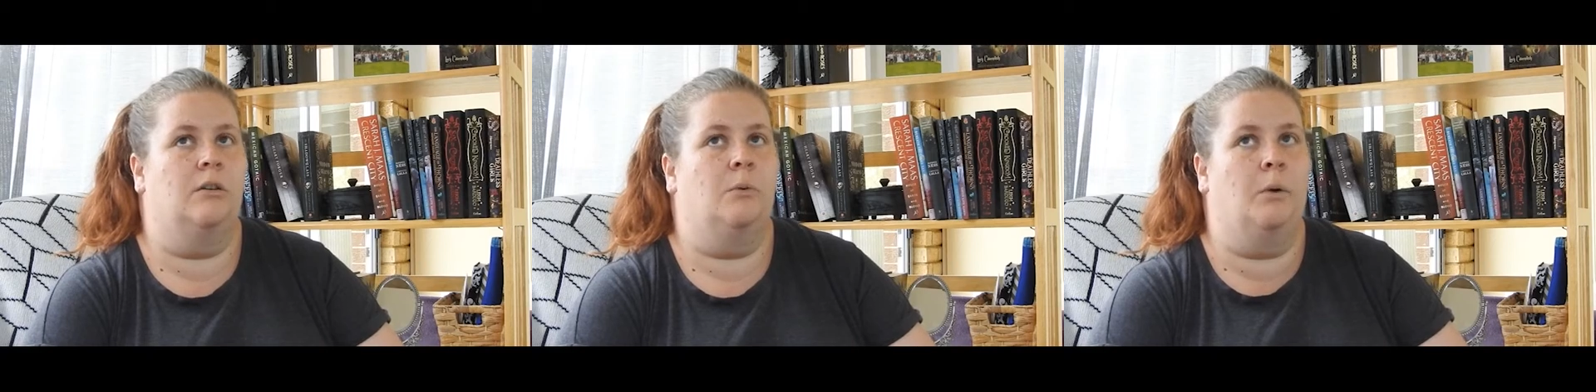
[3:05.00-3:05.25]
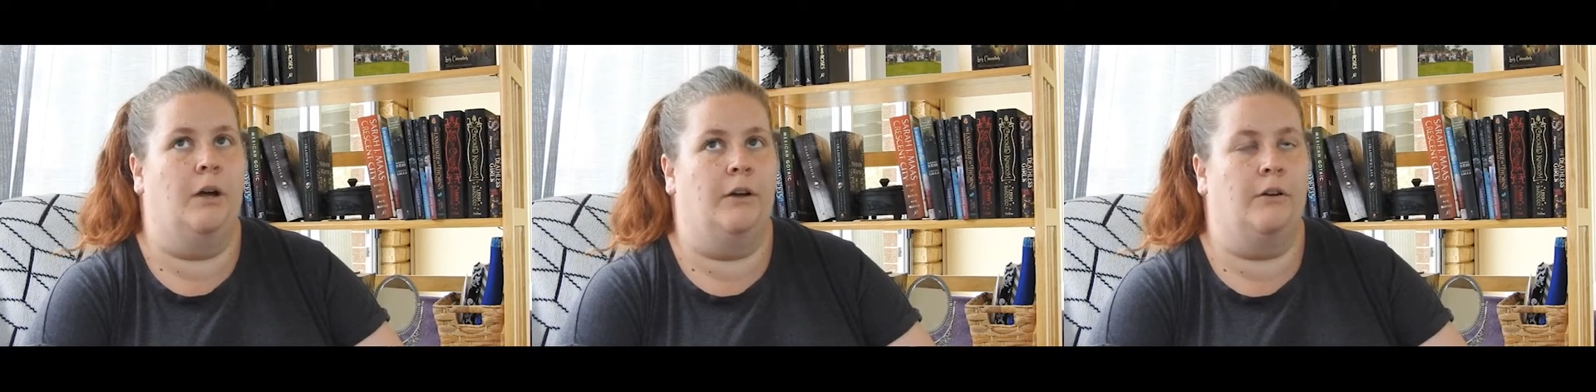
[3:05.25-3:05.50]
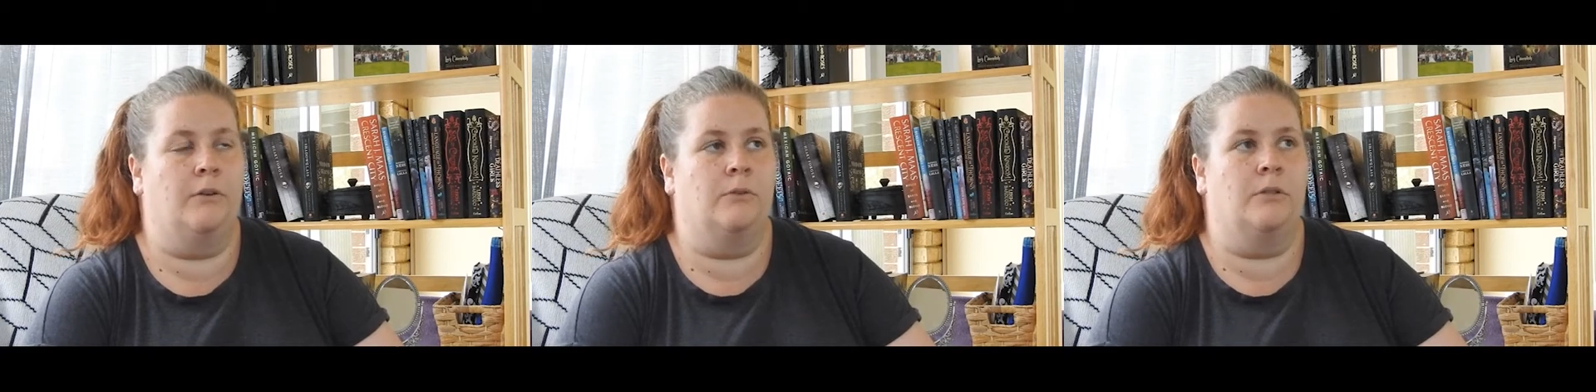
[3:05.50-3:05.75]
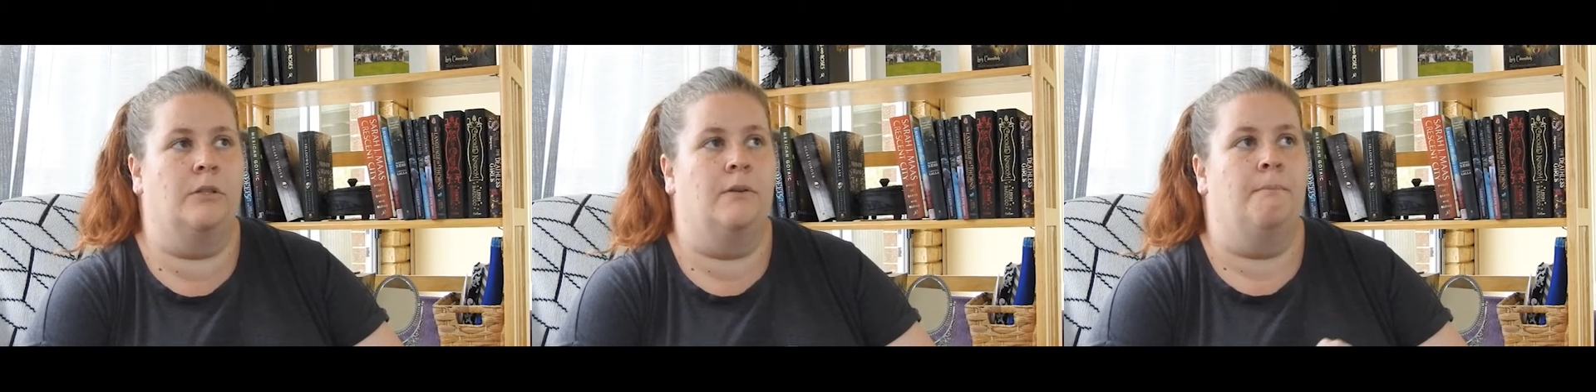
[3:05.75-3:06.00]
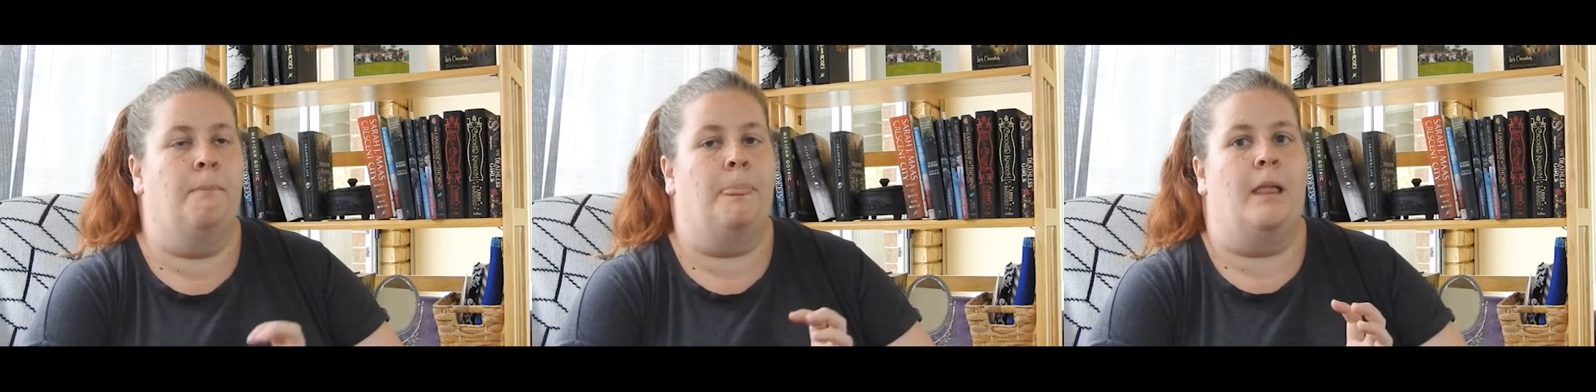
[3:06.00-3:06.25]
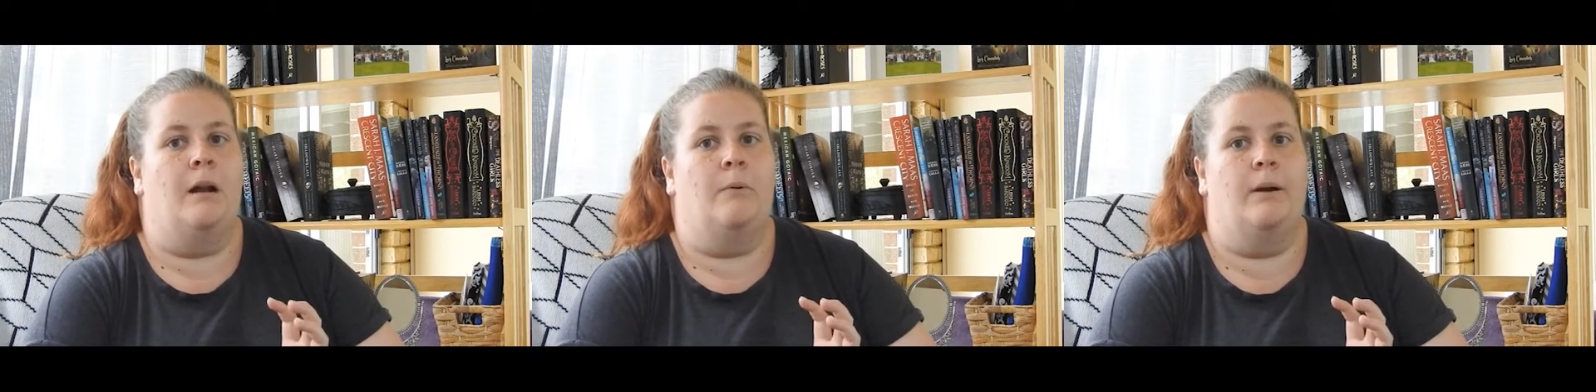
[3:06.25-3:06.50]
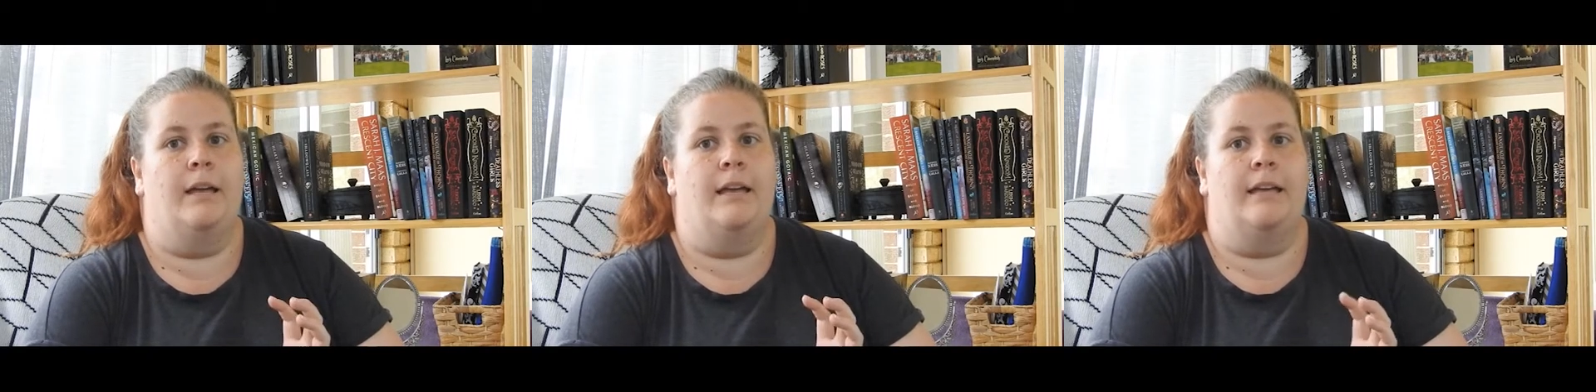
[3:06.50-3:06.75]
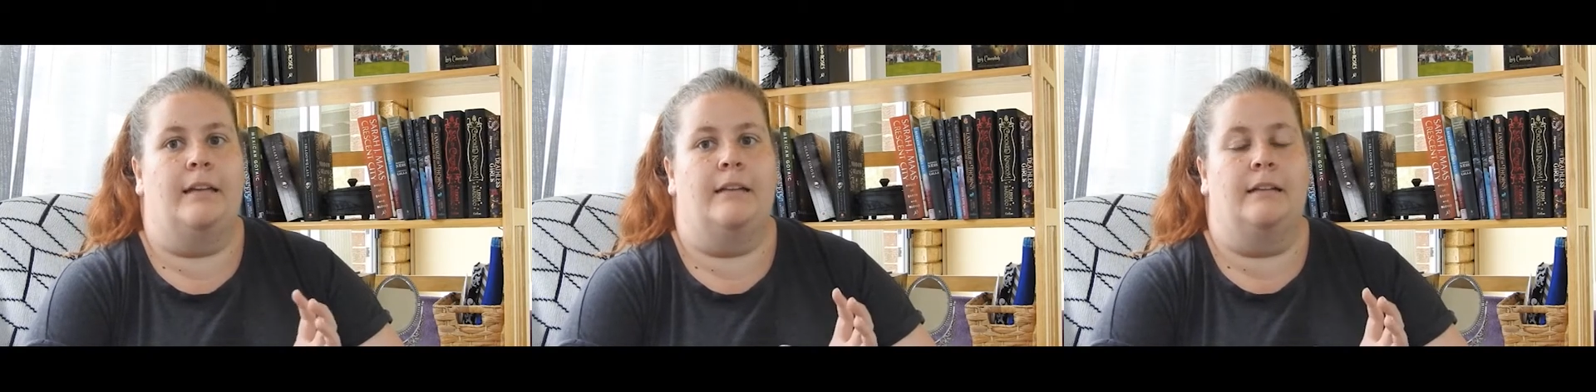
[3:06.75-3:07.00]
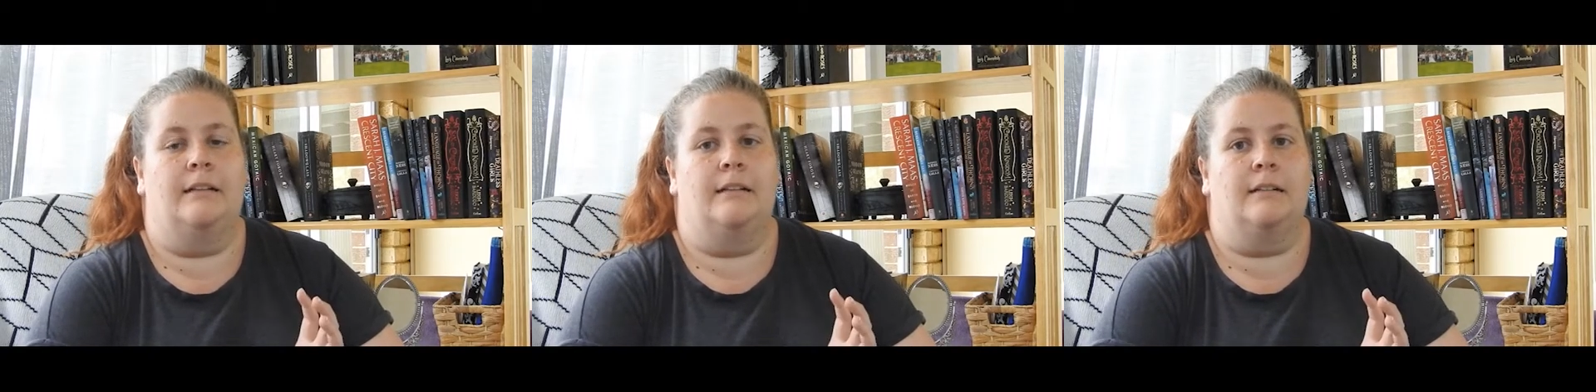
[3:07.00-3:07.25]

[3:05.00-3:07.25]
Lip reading: world where